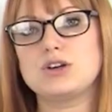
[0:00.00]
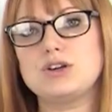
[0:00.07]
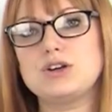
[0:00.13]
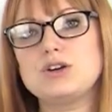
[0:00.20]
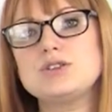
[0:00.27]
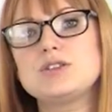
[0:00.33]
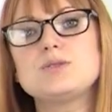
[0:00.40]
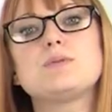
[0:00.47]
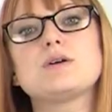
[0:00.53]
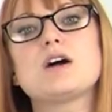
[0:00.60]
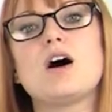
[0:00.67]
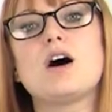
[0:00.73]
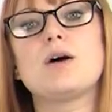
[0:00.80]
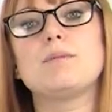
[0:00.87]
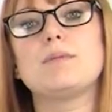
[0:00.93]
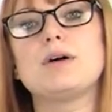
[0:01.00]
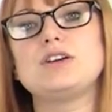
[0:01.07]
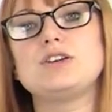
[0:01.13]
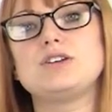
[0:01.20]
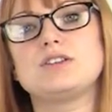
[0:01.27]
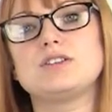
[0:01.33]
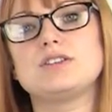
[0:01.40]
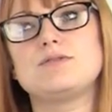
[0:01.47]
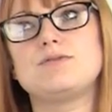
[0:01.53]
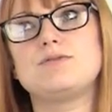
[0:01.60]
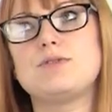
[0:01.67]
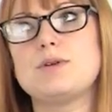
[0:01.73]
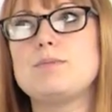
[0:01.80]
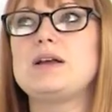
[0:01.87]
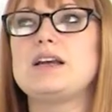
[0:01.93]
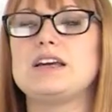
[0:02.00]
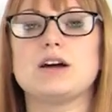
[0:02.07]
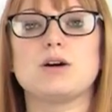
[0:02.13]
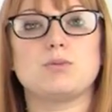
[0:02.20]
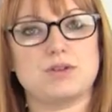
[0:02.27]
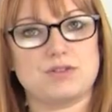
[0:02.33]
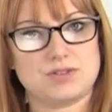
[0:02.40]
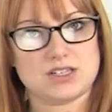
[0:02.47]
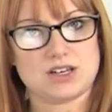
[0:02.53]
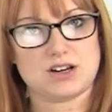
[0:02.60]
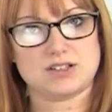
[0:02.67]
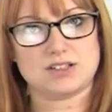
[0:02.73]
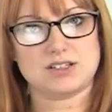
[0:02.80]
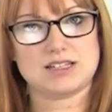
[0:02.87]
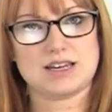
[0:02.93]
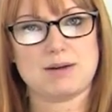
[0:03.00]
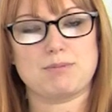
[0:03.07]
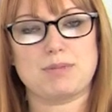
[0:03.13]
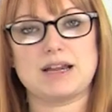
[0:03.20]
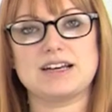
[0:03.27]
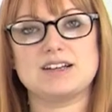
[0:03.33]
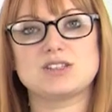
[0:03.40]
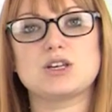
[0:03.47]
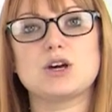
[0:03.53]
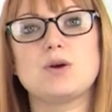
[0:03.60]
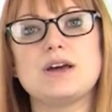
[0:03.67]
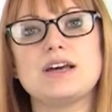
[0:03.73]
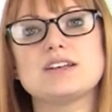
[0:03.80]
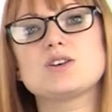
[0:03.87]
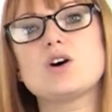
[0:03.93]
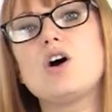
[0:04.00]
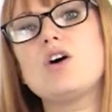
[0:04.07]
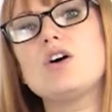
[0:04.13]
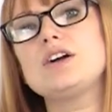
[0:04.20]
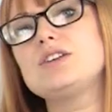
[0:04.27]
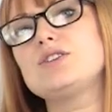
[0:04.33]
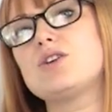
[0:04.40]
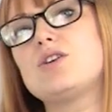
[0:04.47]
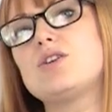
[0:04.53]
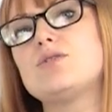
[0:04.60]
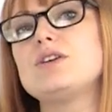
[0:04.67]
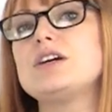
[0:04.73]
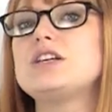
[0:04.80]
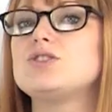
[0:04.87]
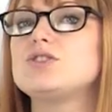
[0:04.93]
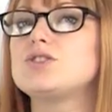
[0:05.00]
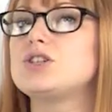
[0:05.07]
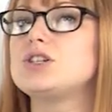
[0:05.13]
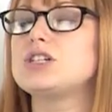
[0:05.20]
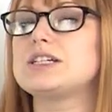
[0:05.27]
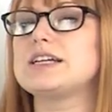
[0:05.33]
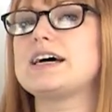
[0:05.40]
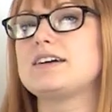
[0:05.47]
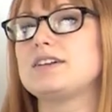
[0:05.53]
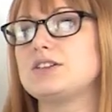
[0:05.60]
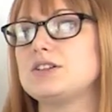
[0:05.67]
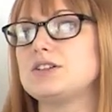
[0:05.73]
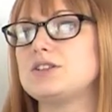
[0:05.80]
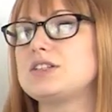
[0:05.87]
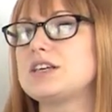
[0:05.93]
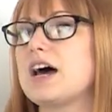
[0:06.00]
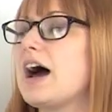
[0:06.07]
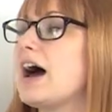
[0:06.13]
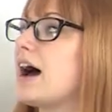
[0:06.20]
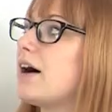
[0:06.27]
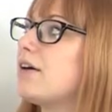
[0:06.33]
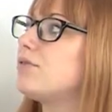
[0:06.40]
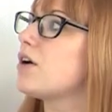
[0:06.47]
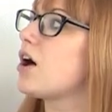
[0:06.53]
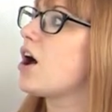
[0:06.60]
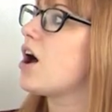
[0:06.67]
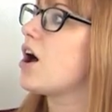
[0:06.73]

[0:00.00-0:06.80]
Users become familiar with certain templates, so it's kind of industry standard to have